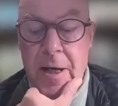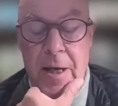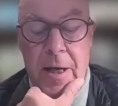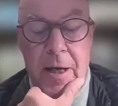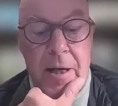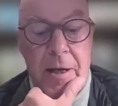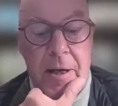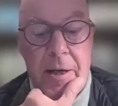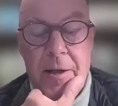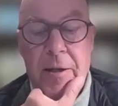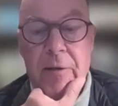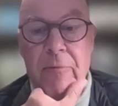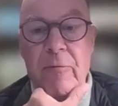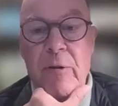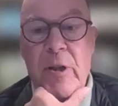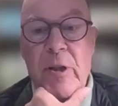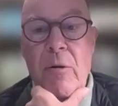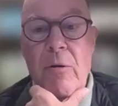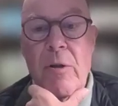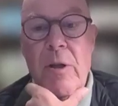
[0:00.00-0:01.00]
if we
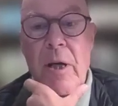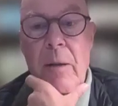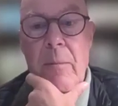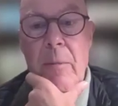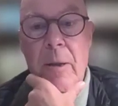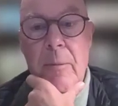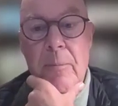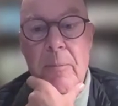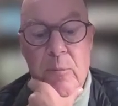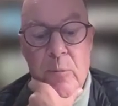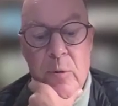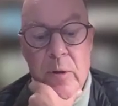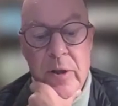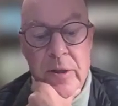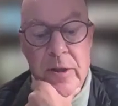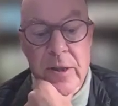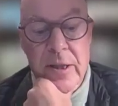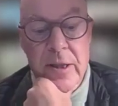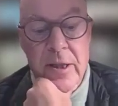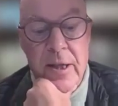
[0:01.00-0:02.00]
don't come up
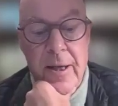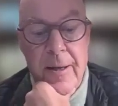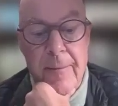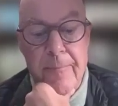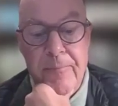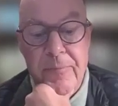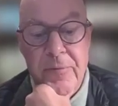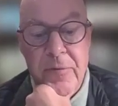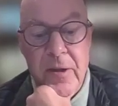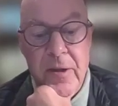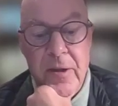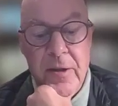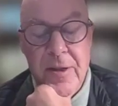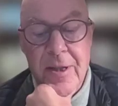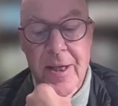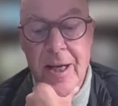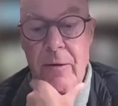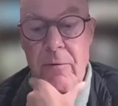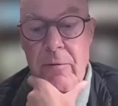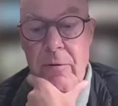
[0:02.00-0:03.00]
with a
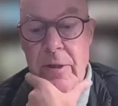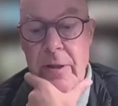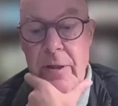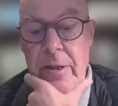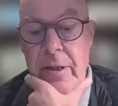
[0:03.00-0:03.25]
sound